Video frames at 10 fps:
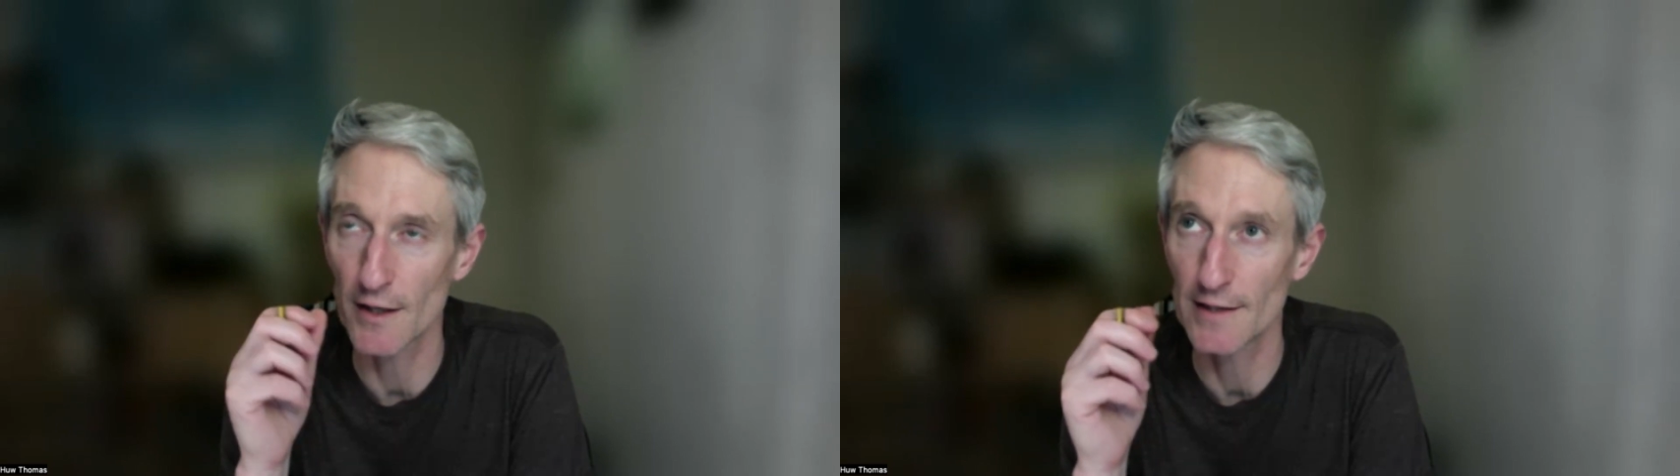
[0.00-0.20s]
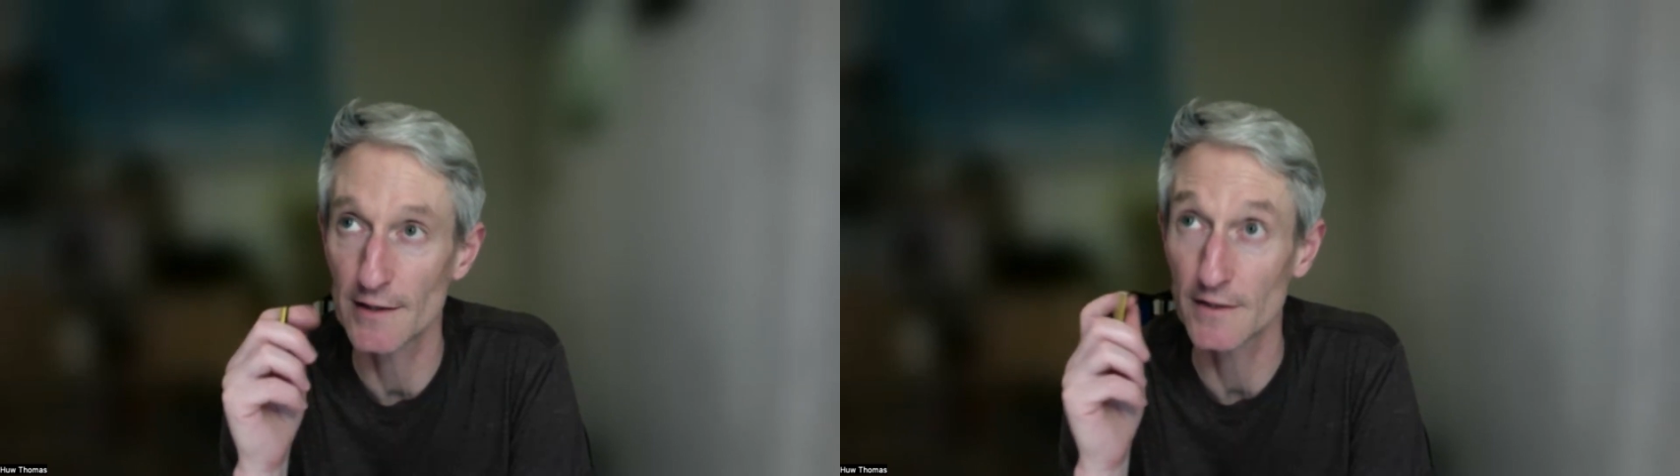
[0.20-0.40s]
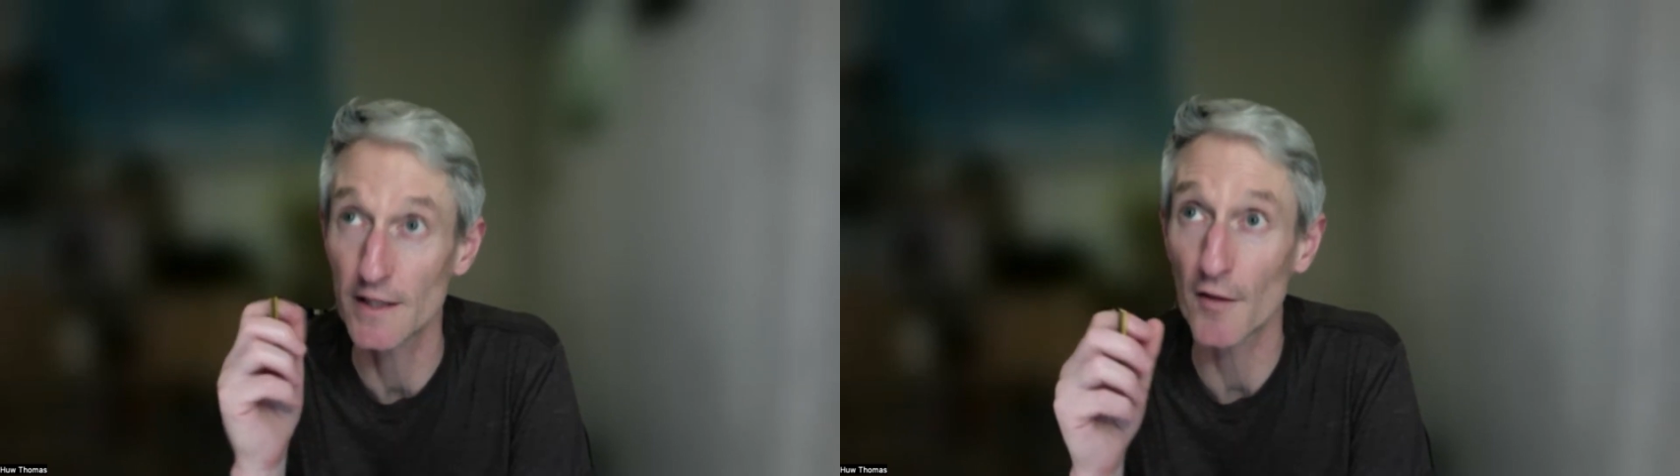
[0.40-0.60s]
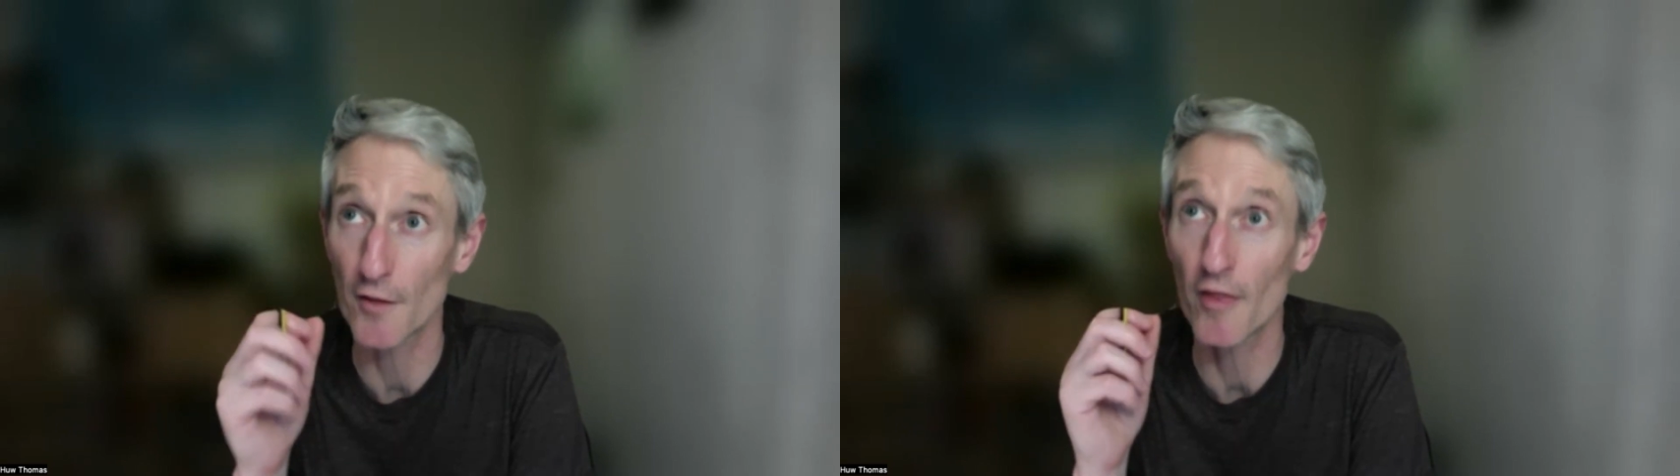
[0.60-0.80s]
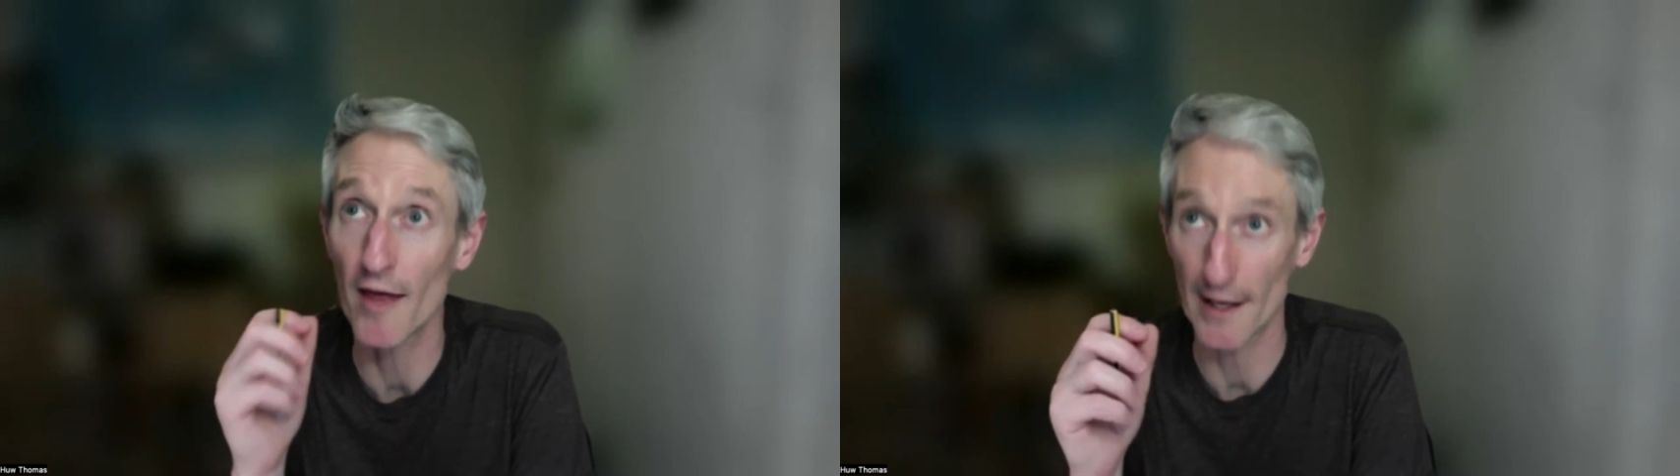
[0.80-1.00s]
ages, other
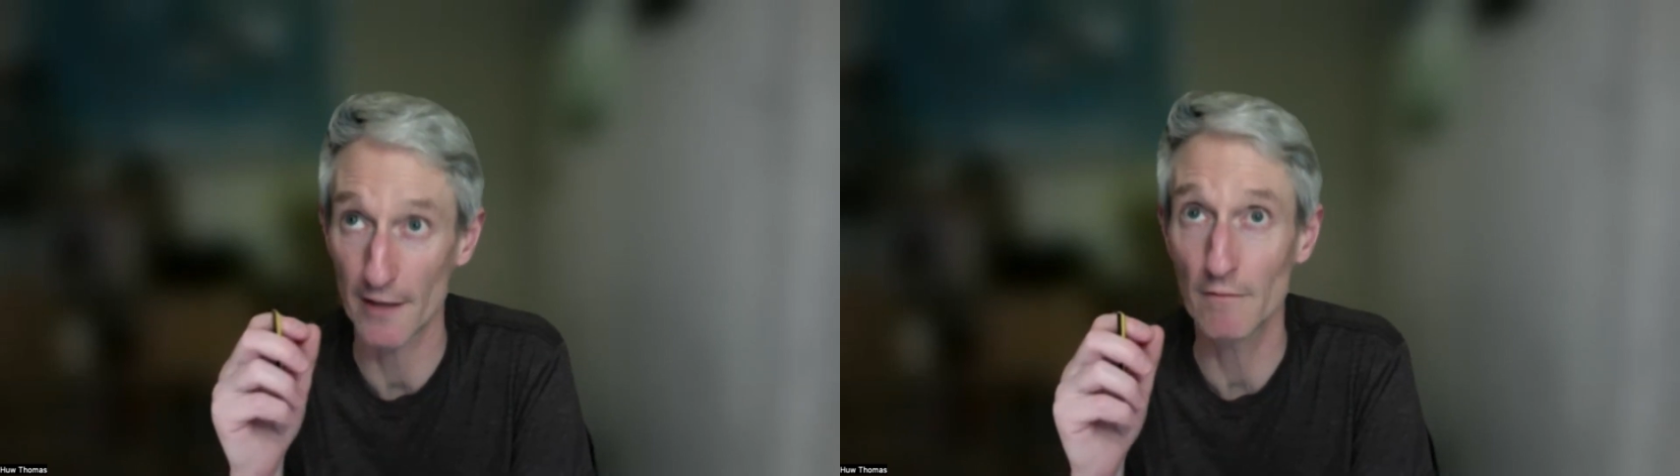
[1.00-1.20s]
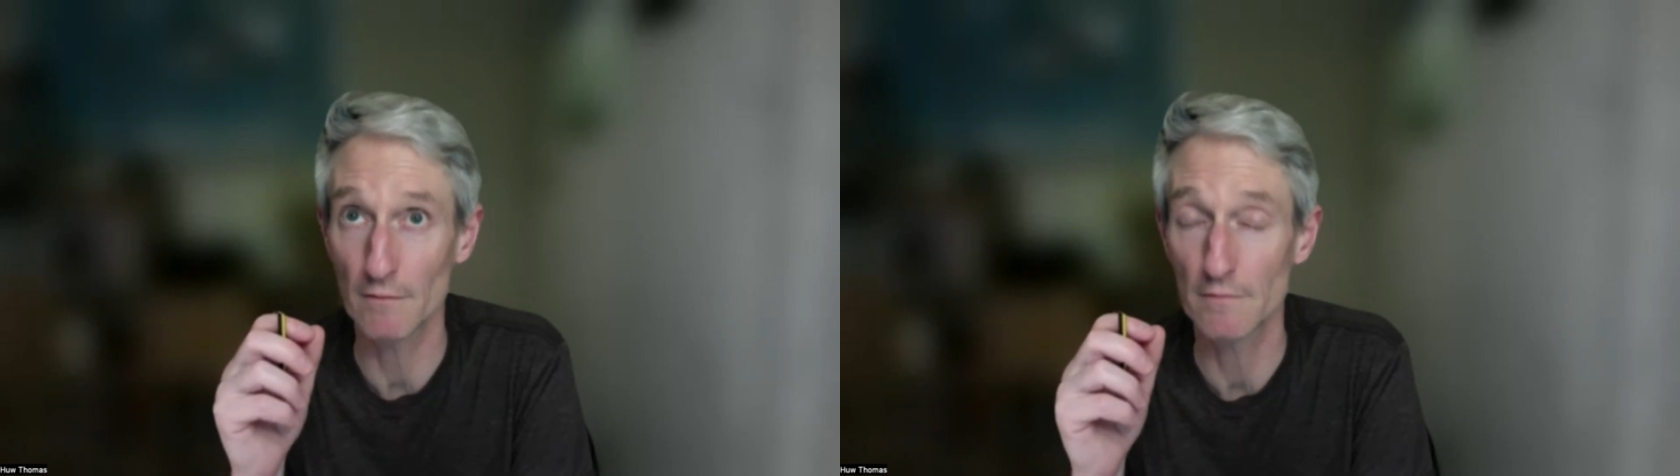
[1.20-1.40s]
than